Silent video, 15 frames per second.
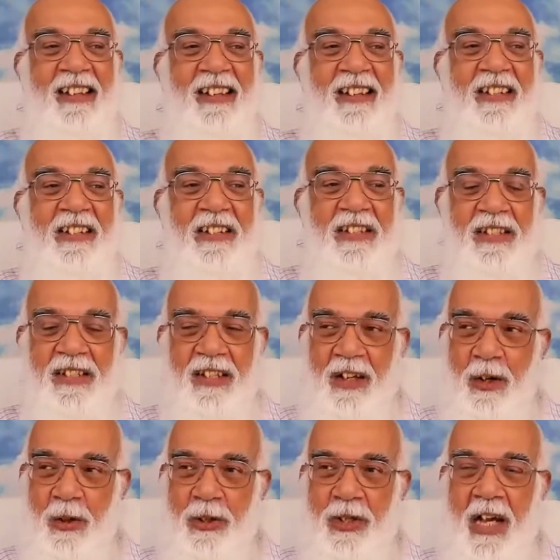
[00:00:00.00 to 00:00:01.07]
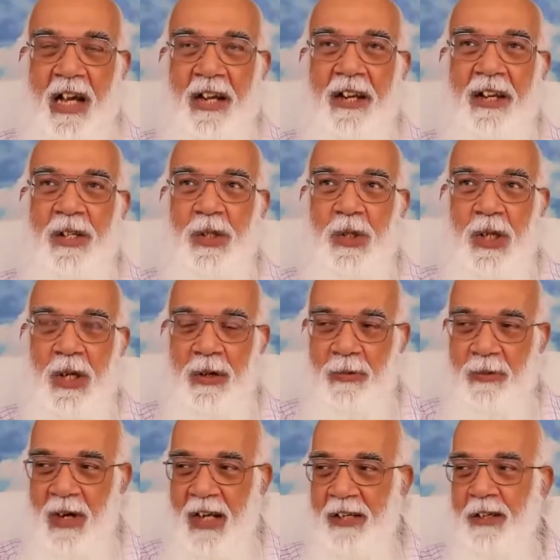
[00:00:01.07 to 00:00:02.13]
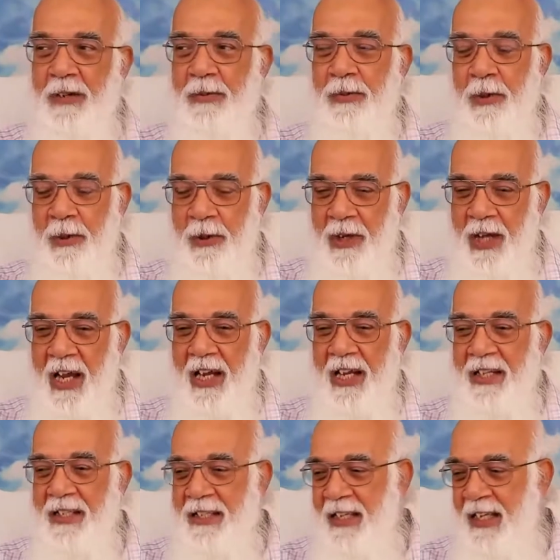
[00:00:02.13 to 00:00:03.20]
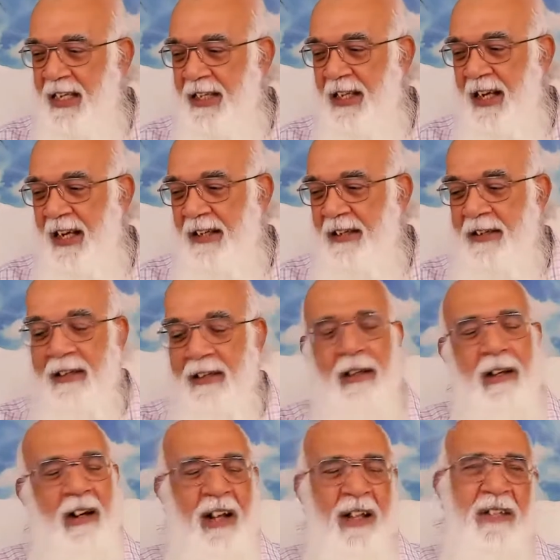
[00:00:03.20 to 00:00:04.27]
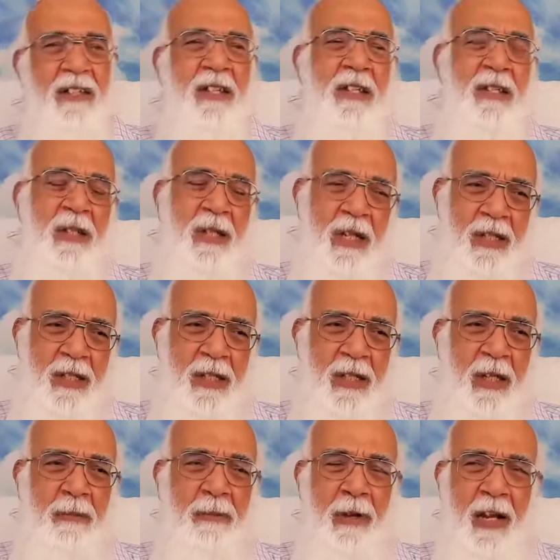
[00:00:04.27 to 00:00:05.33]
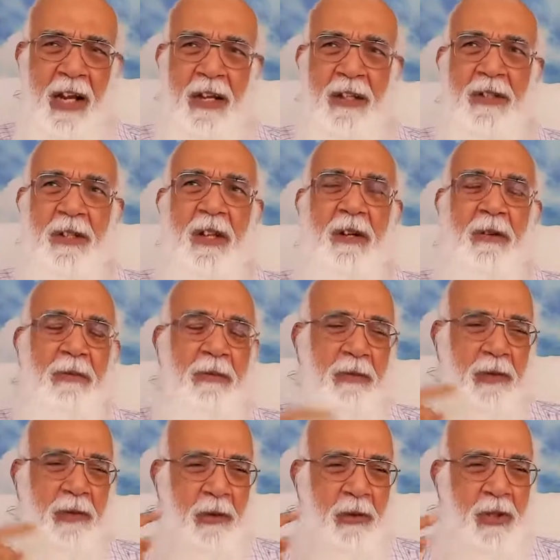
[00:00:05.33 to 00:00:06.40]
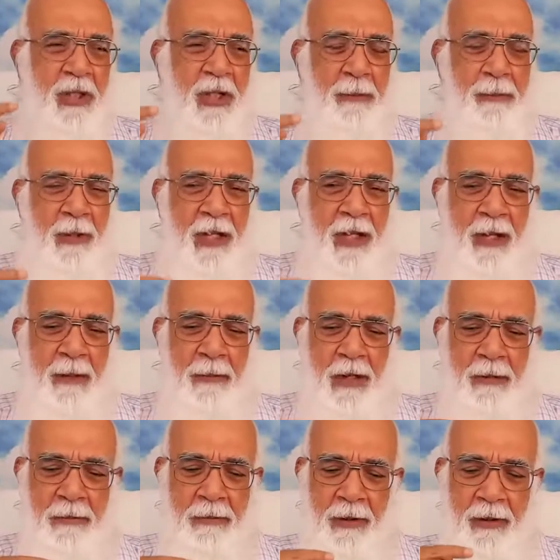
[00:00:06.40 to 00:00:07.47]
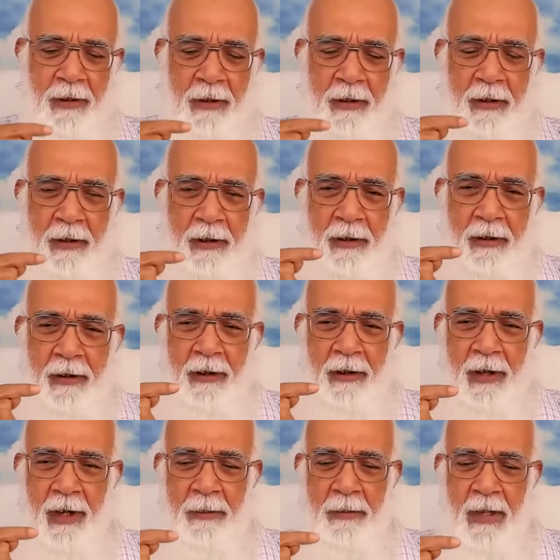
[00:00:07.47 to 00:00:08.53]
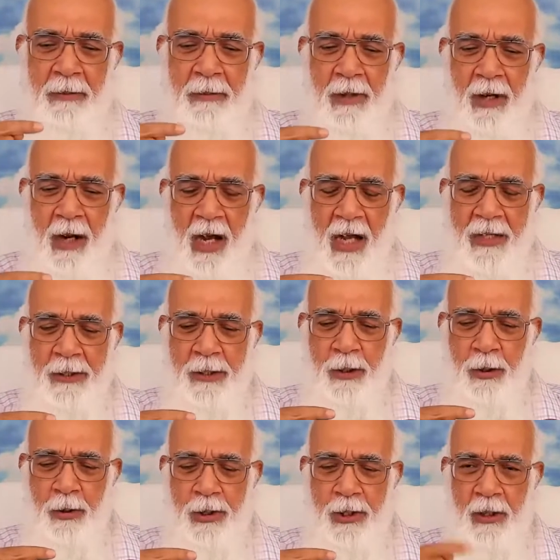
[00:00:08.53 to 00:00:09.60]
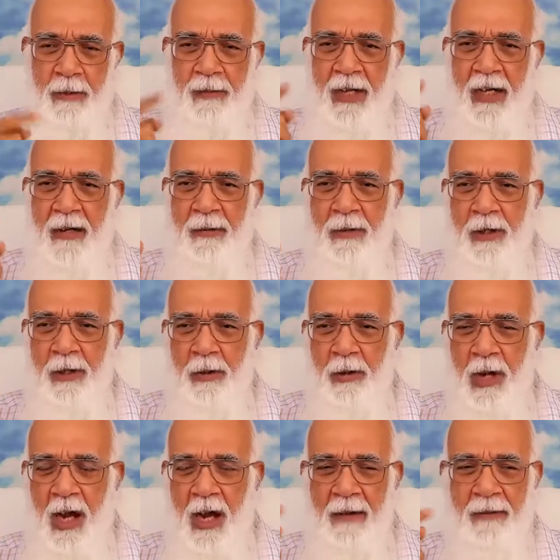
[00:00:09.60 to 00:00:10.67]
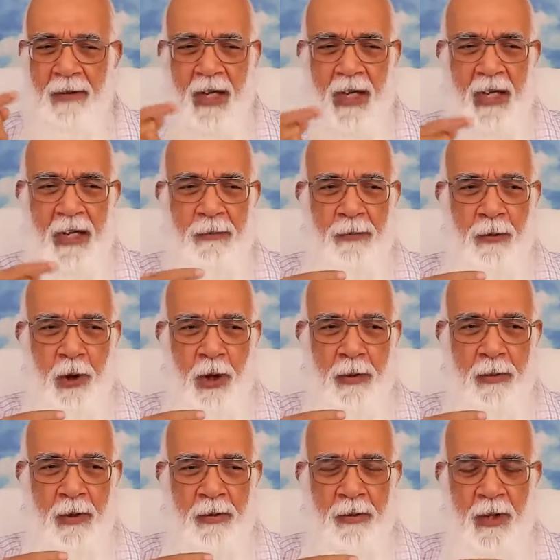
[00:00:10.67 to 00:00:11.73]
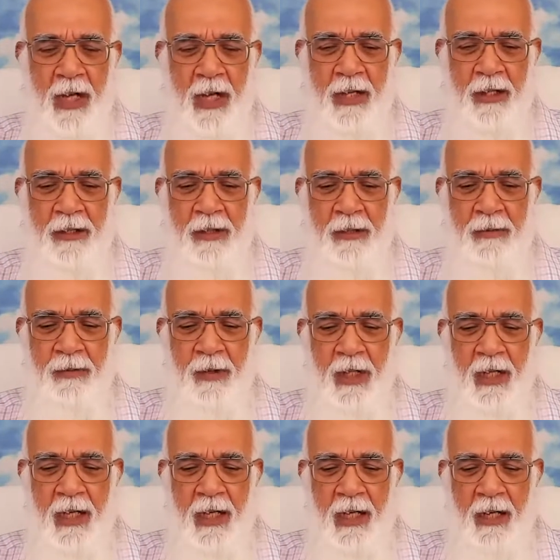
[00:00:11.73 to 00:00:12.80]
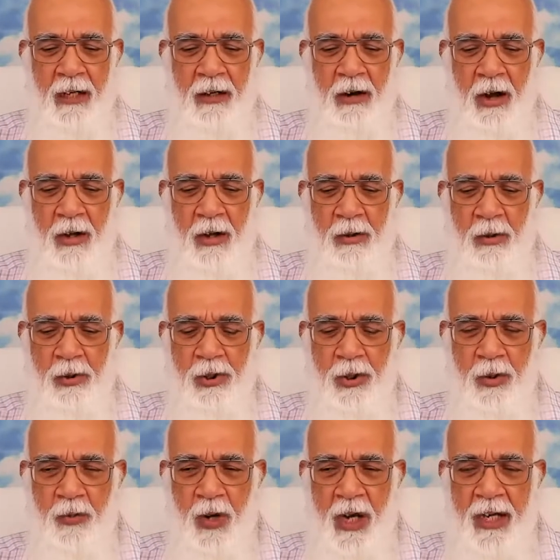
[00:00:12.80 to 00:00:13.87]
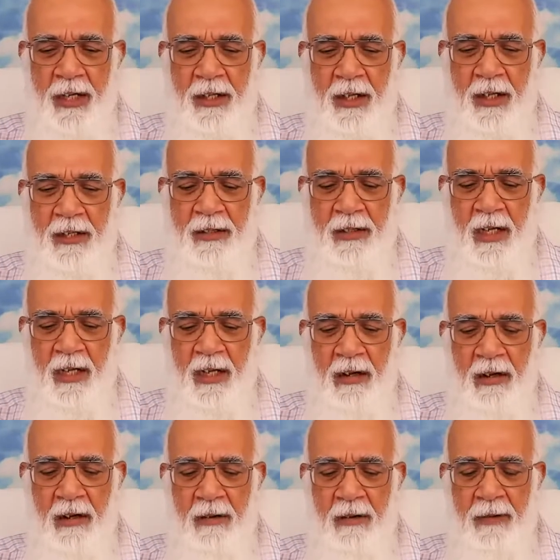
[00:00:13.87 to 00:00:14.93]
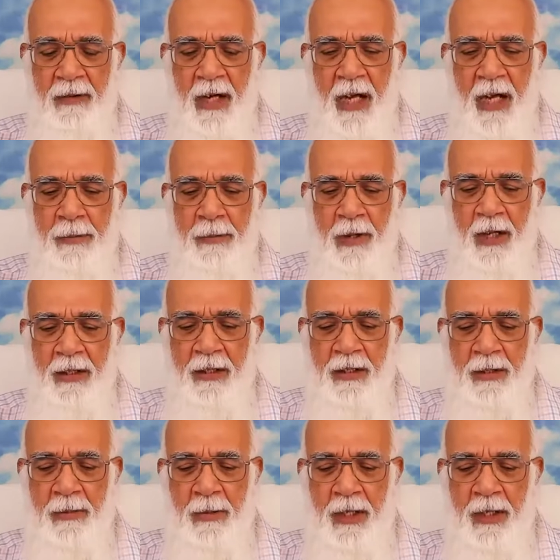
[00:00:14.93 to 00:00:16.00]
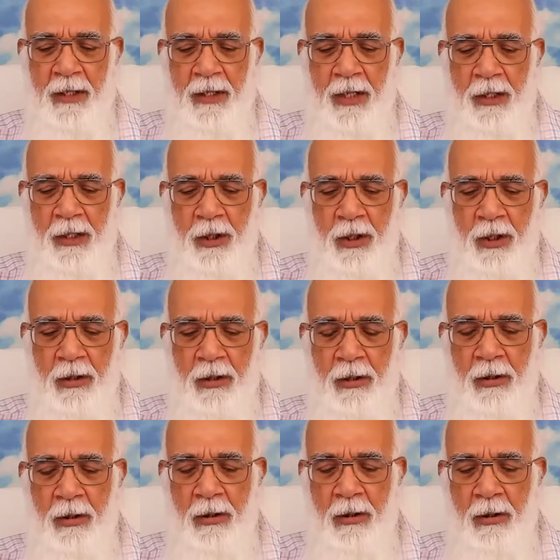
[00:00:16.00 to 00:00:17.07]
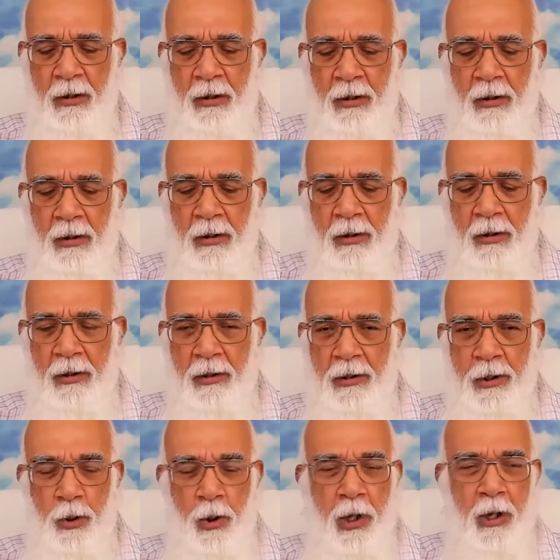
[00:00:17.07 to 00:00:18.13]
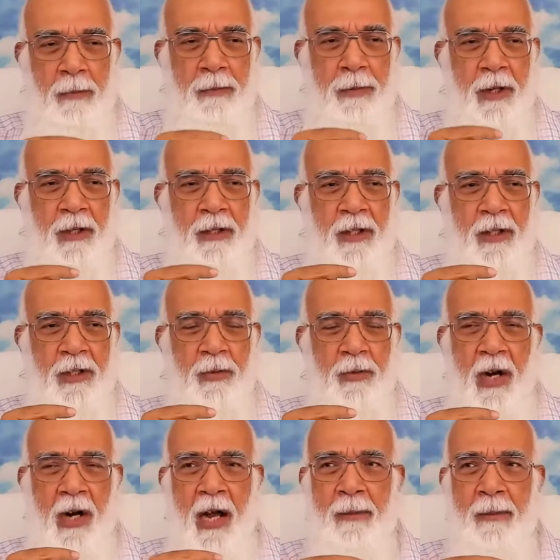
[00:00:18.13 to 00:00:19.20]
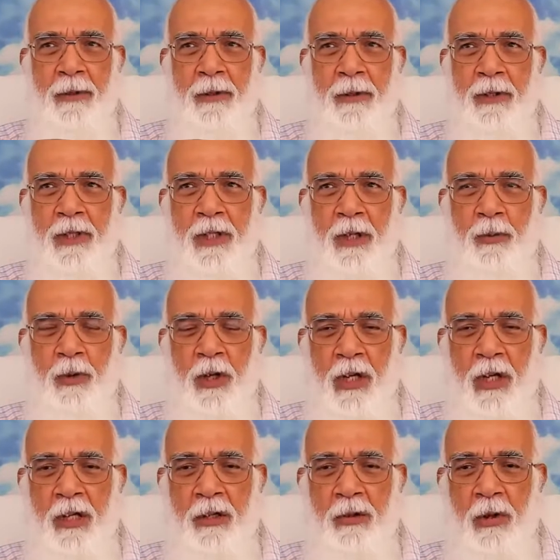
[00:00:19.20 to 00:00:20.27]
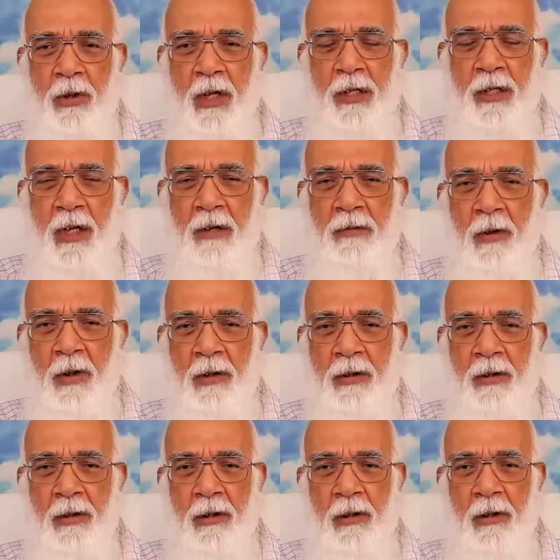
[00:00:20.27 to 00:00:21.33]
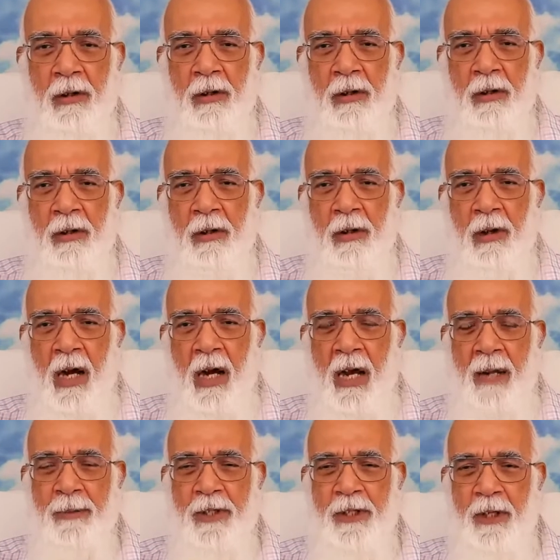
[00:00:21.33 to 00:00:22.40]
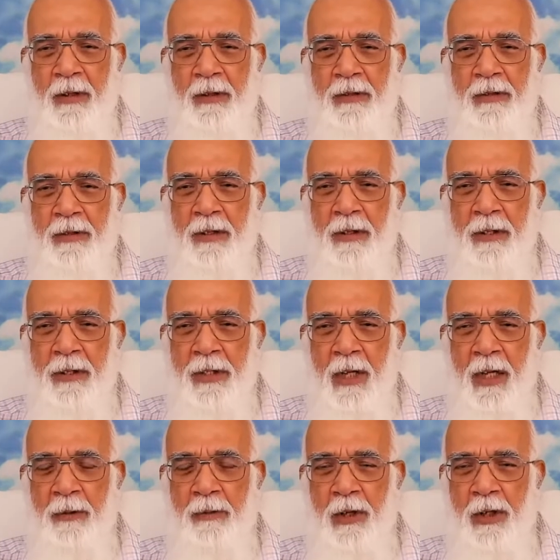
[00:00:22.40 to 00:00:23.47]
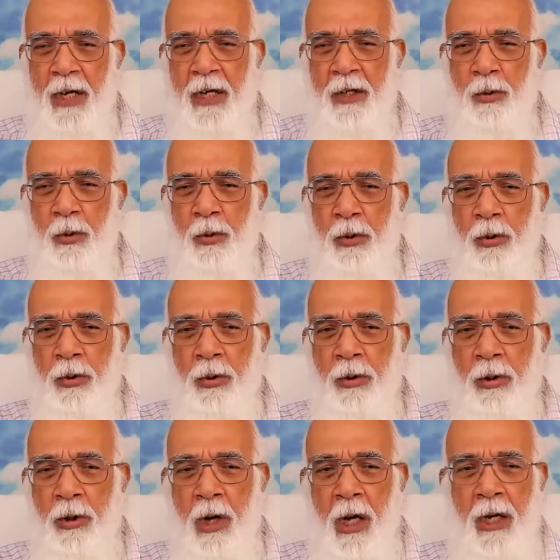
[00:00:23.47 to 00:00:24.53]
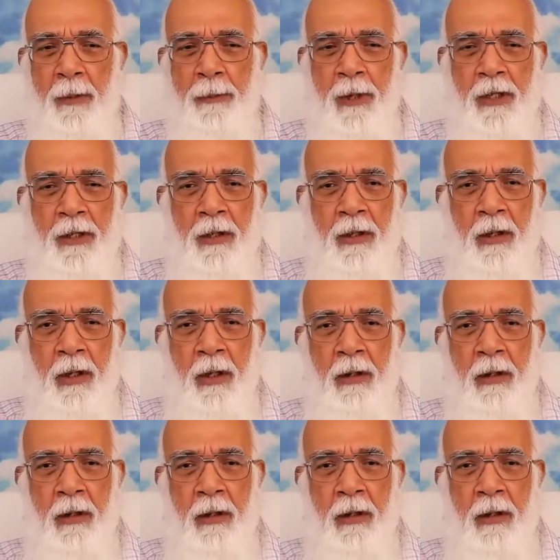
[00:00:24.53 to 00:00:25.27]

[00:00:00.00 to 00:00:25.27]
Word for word: So that is wonderful. I see that consistency pays. And, you know, simply remember, ask yourself whenever you have any form of negative feeling and wrong notion, why it is there when I practice meditation. So compare this. When I'm thirsty, what I do? I take water. I'm still thirsty. What I do? I repeat it again.